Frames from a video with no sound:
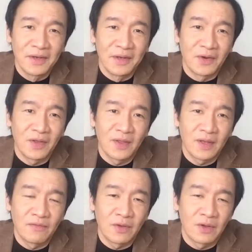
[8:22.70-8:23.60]
You know, I
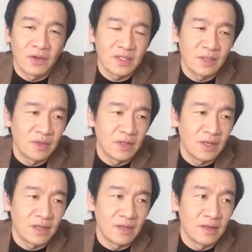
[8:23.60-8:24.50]
think if you look at something
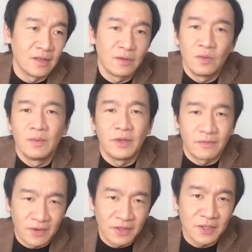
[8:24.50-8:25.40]
like uh, Little
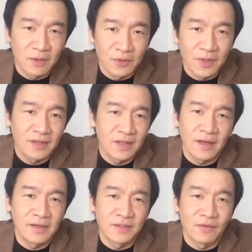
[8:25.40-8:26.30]
Women, for example, that
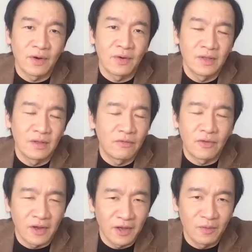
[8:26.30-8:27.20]
that is a very
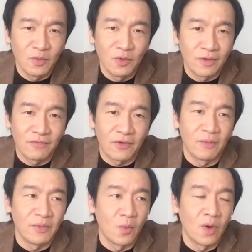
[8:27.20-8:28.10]
different kind of movie
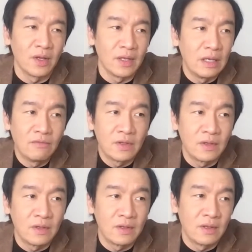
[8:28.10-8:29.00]
from the one
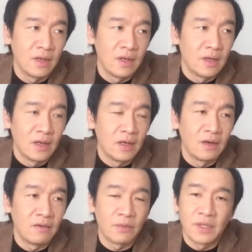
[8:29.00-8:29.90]
even, you
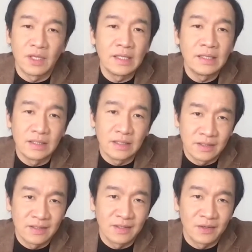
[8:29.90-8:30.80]
know, from the
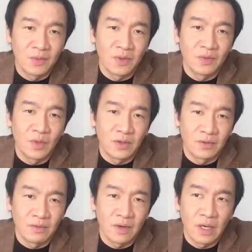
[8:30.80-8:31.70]
'90s. You know, with
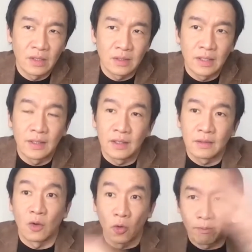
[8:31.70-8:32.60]
Winona Ryder, and
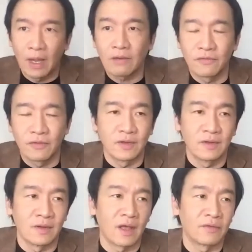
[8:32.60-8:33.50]
then going back further
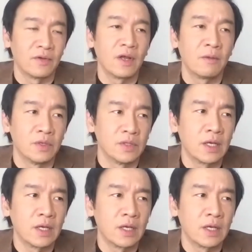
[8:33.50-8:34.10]
to Katharine Hepburn.